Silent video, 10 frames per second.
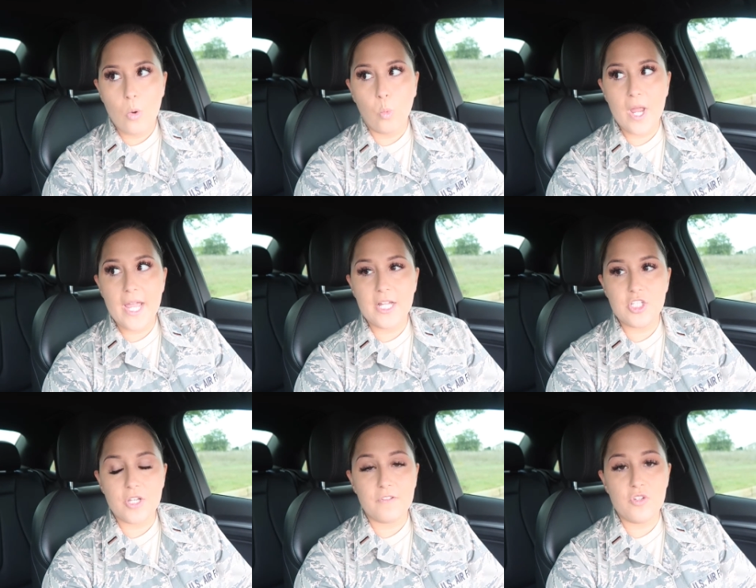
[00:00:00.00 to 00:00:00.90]

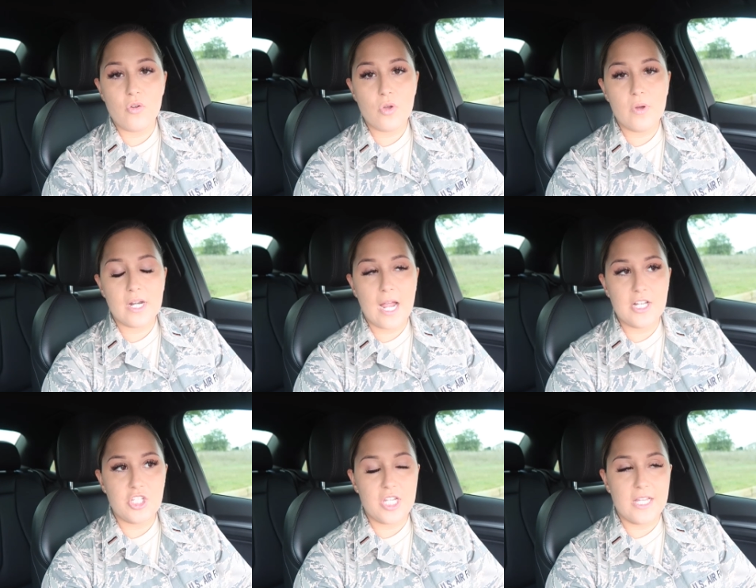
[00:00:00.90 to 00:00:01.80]
which, if you don't know what an
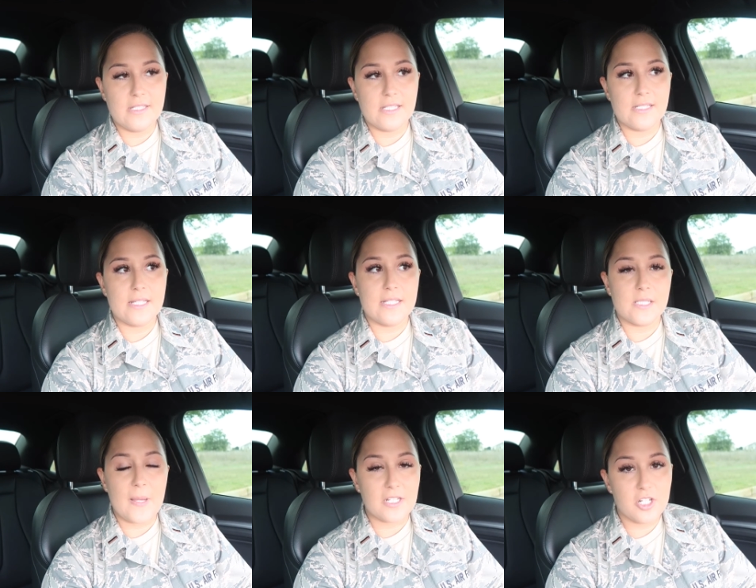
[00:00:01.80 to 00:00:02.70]
IG is, it's an
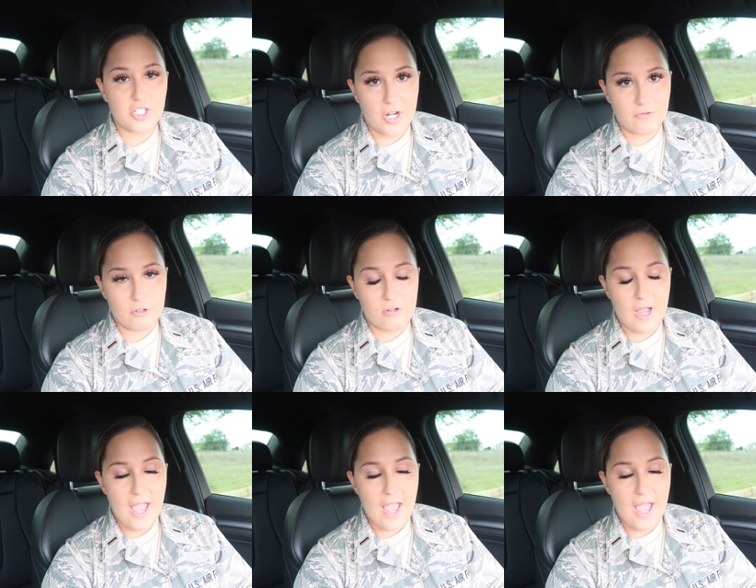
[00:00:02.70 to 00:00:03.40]
inspector general,